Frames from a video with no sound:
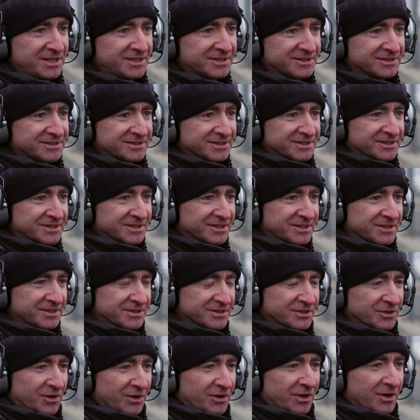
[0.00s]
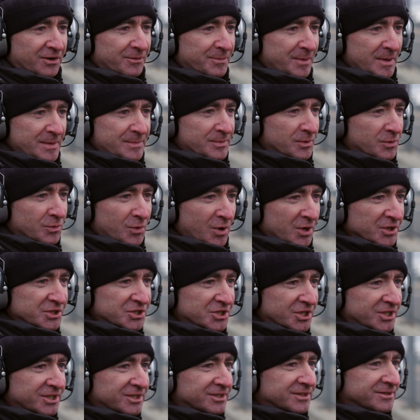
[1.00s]
That's isn't it?
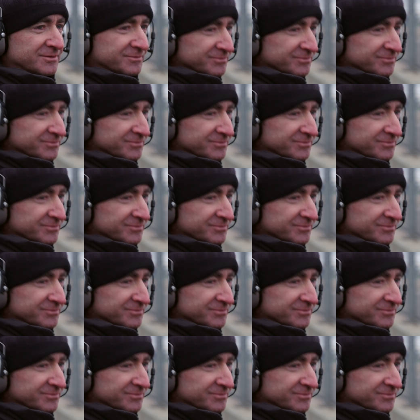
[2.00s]
Watching.